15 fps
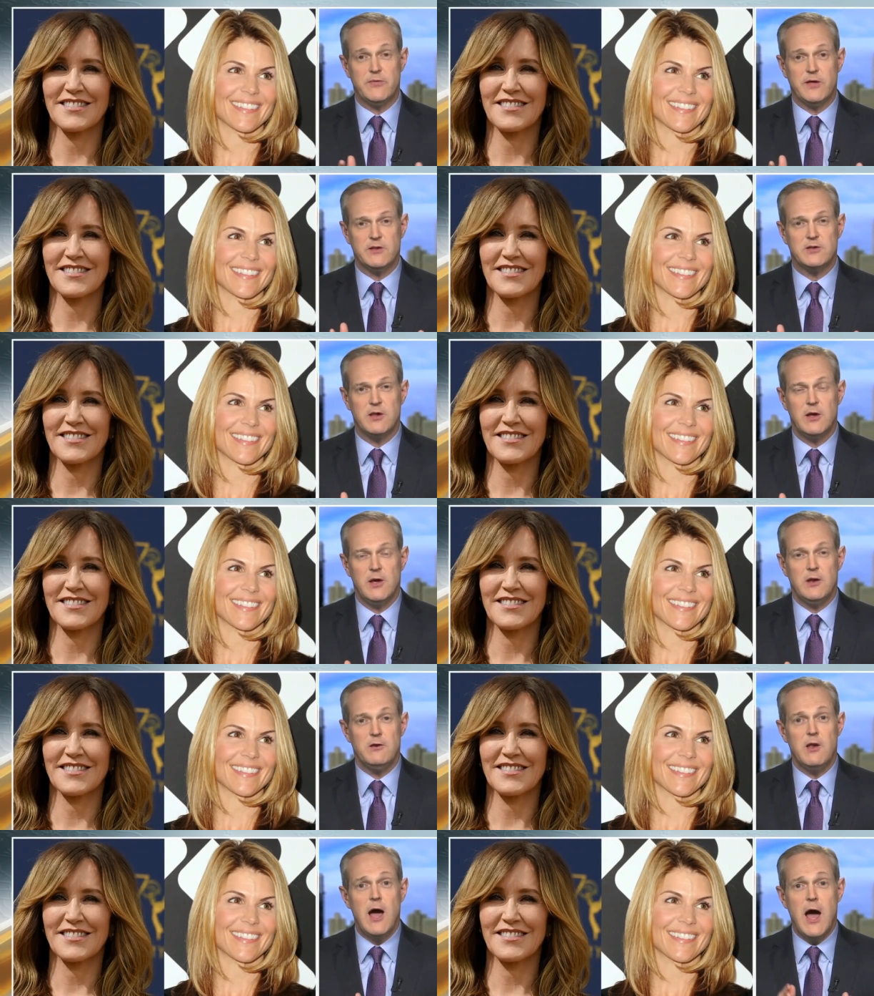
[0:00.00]
Speaker 1: that's
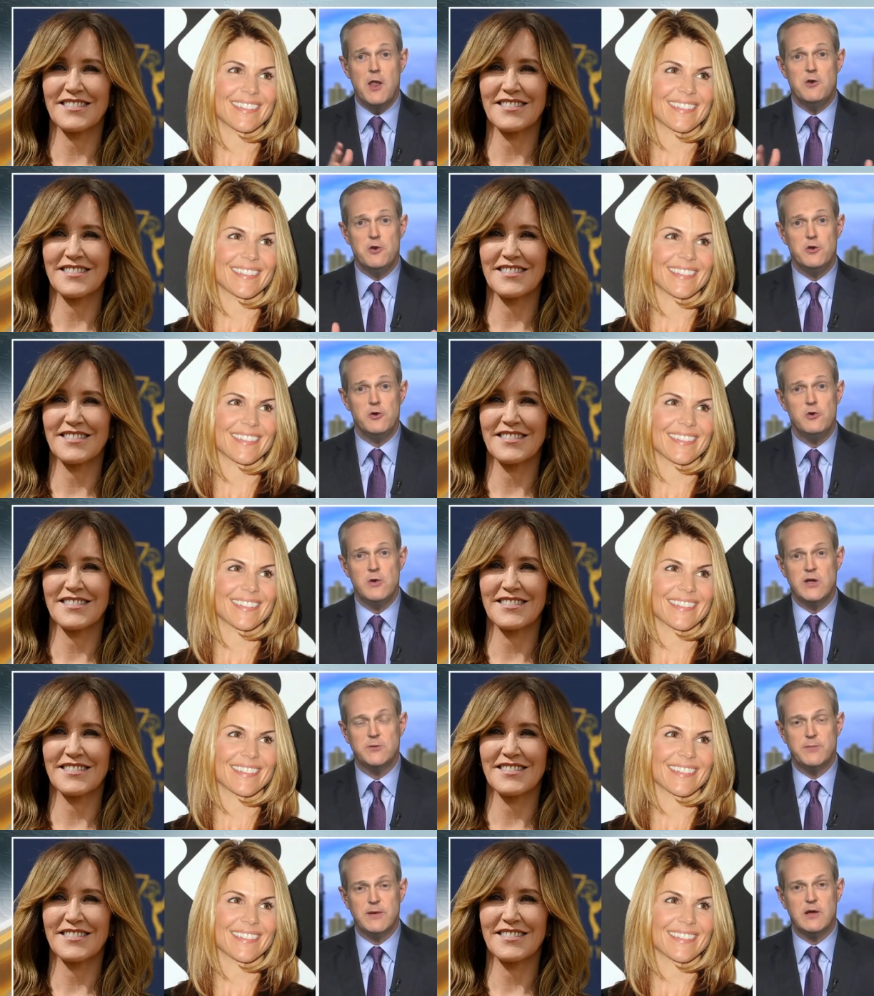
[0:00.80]
not new.
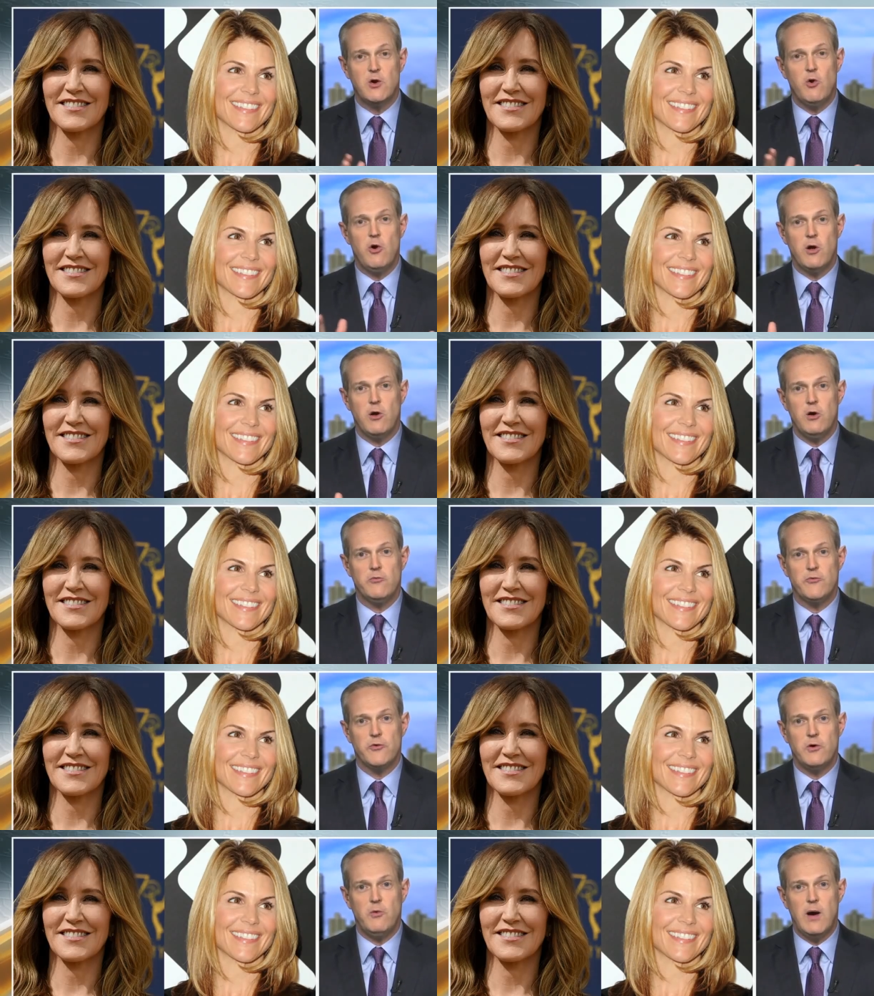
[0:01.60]
It's been going on
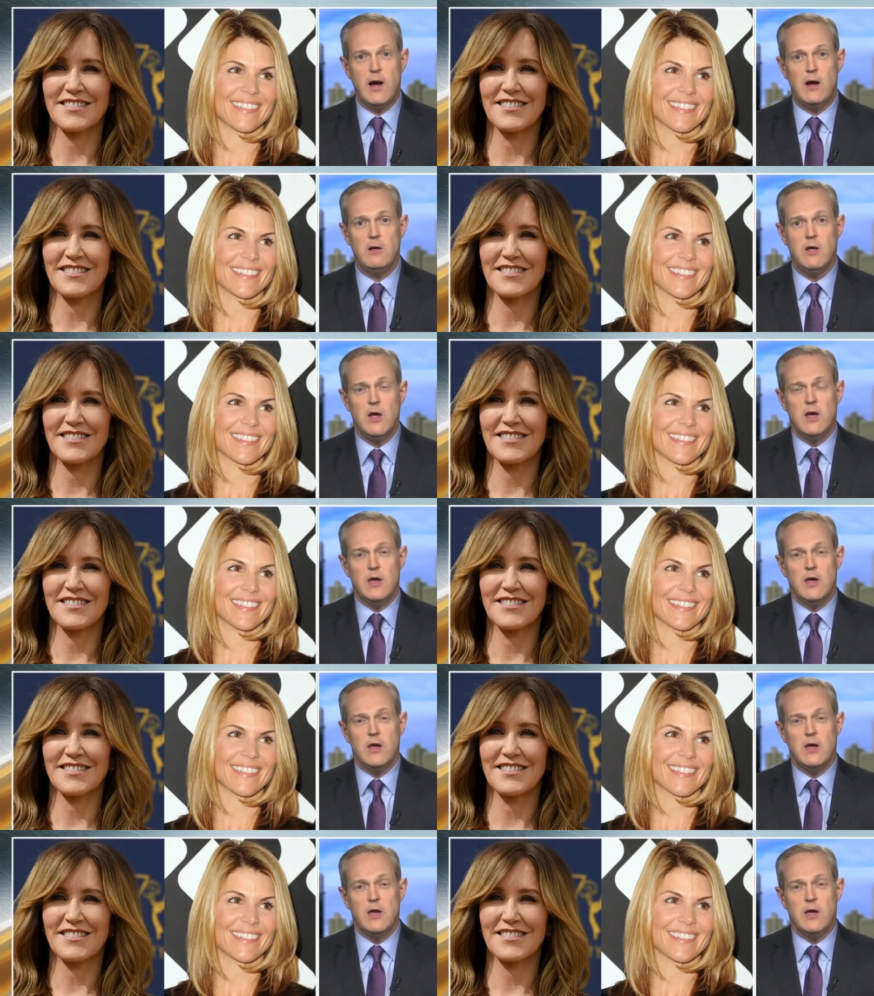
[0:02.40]
for a while.